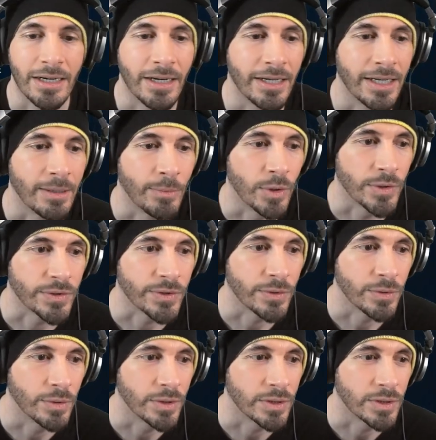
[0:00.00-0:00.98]
I am also
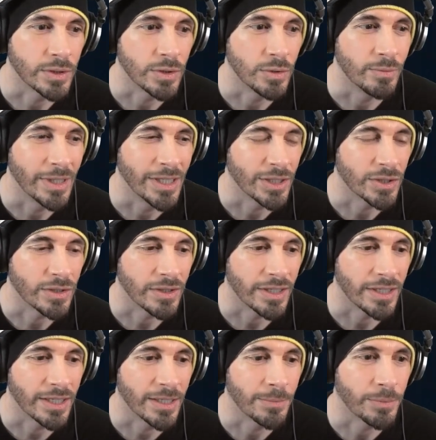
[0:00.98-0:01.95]
going to make sure
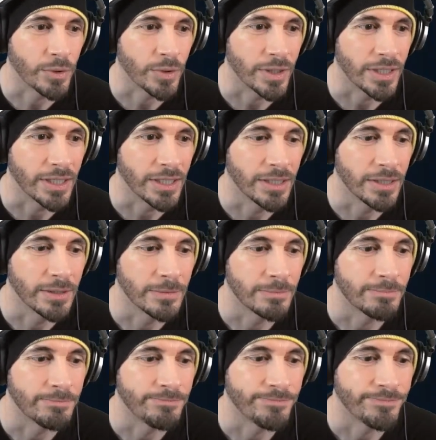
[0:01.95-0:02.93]
that I upgrade.
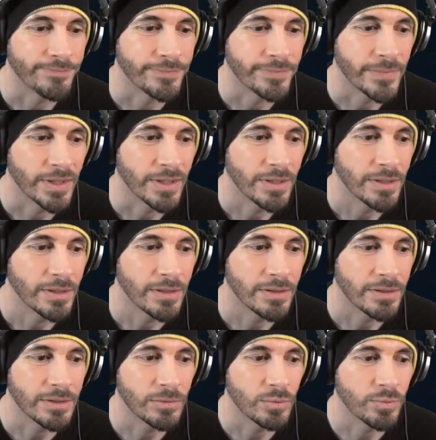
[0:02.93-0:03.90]

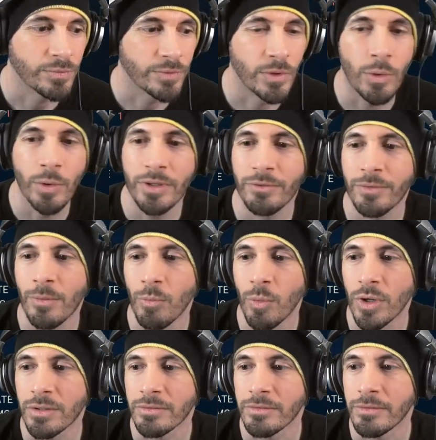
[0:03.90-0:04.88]
It's going from
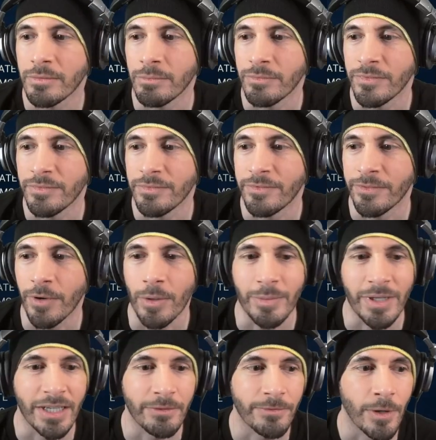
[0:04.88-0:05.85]
one
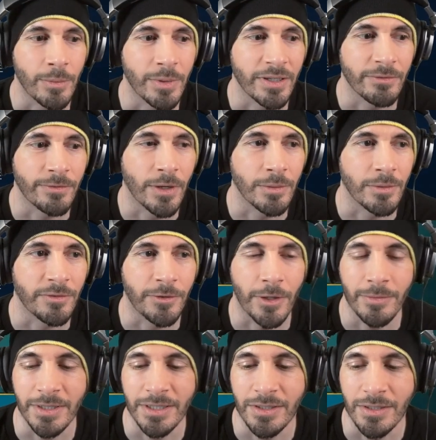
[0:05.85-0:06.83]
farming and farming and
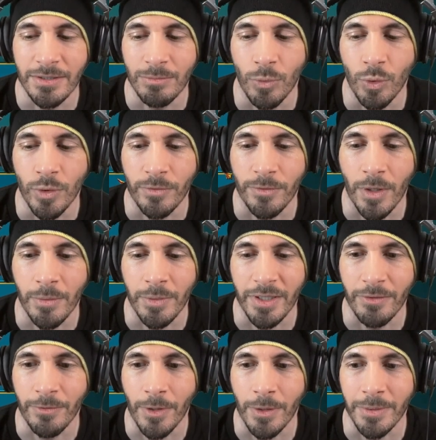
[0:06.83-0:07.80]
farming to more farming
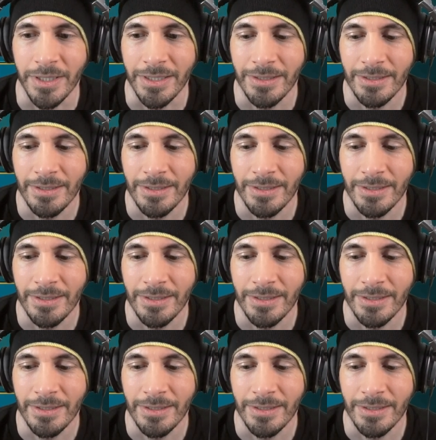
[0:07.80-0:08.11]
and farming.